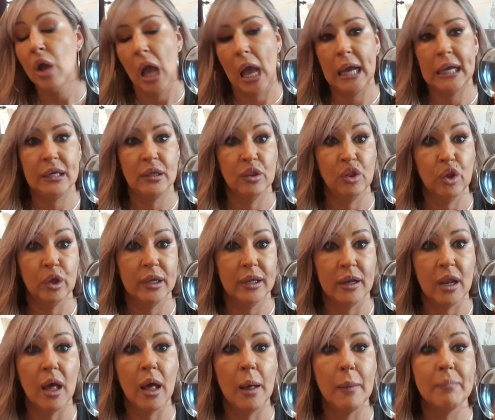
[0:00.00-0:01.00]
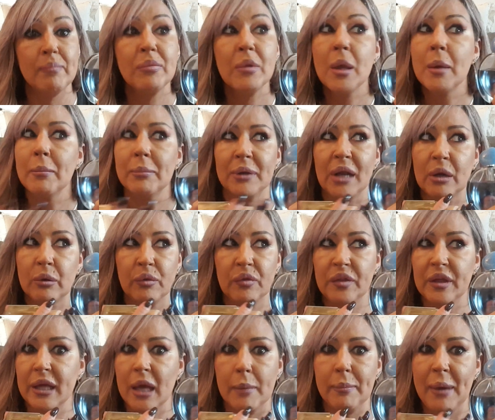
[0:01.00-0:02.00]
I could look it up, but I don't
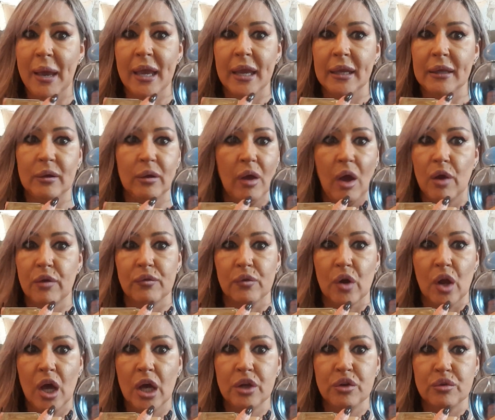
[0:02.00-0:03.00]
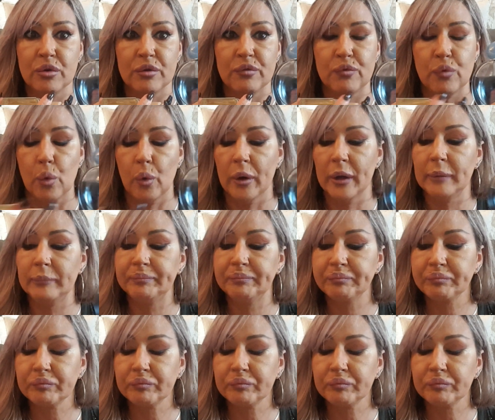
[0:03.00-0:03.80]
think I paid over $100 for it.